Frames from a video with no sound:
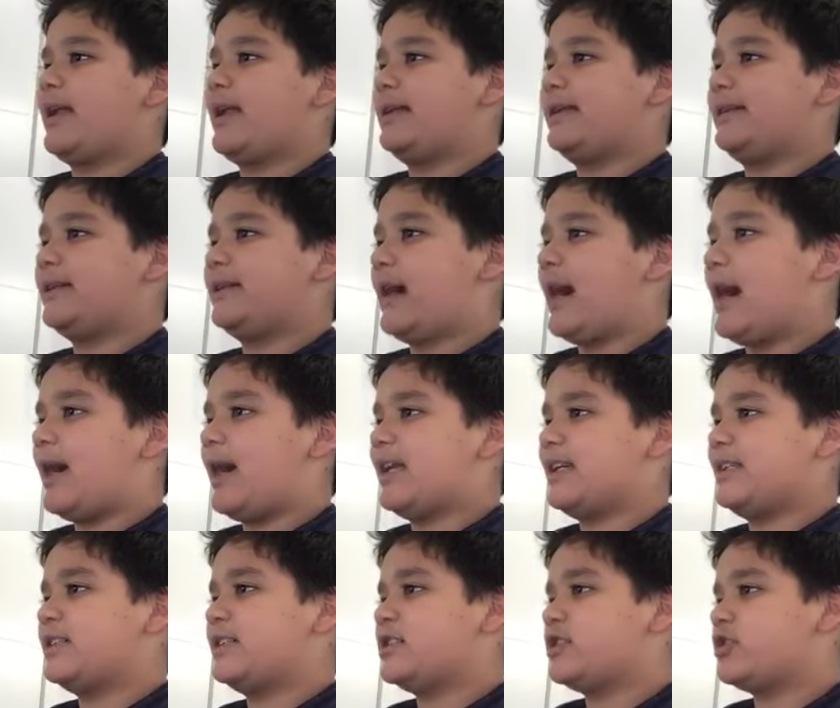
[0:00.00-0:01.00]
a
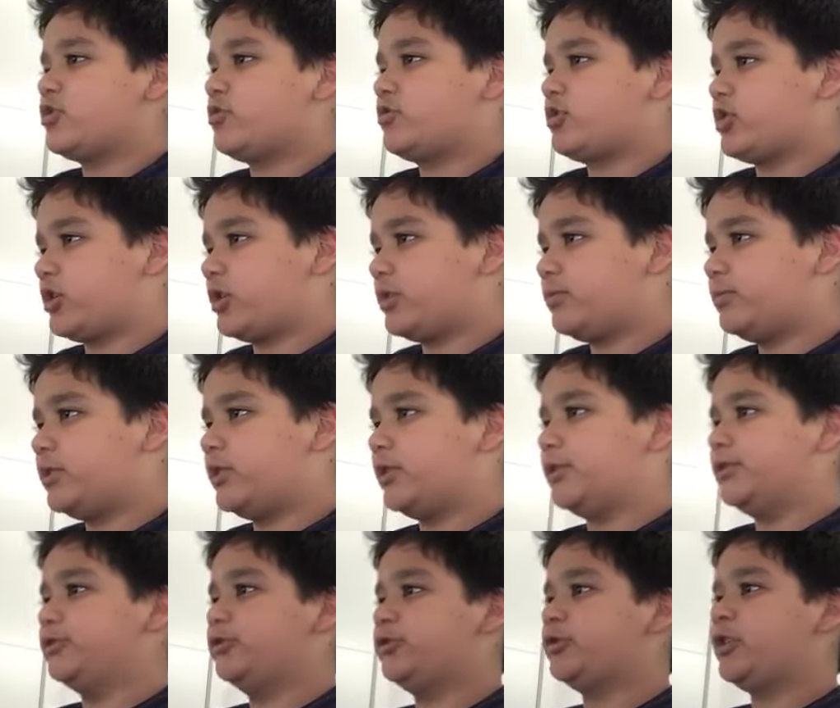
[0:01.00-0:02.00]
guide to term
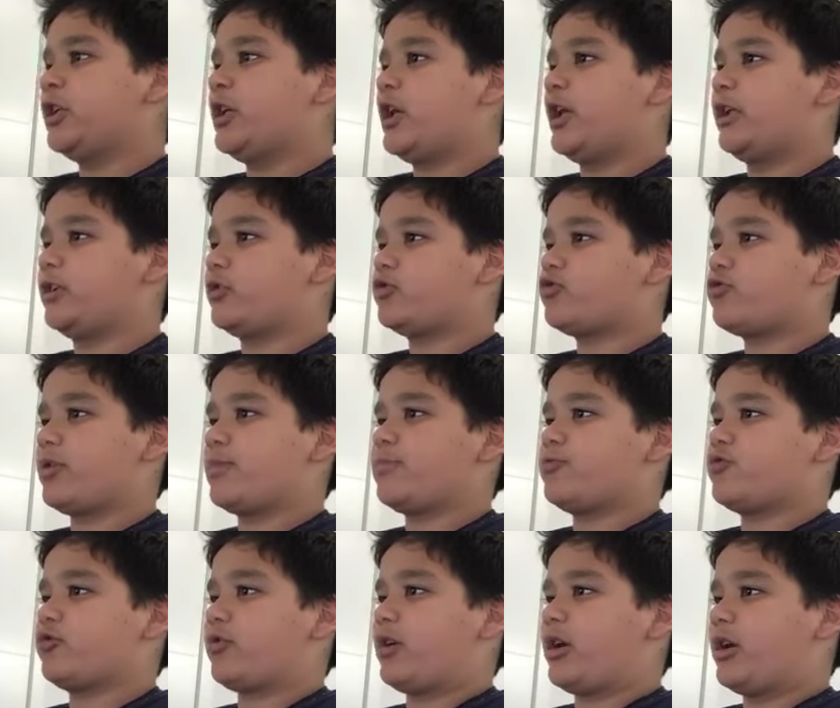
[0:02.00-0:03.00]
used in the
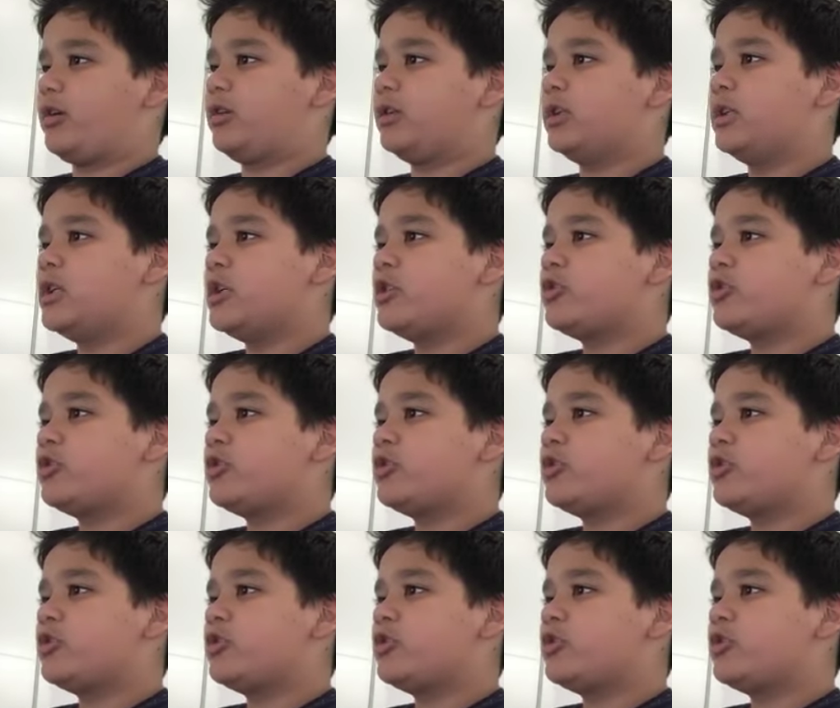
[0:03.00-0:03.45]
Trump trial.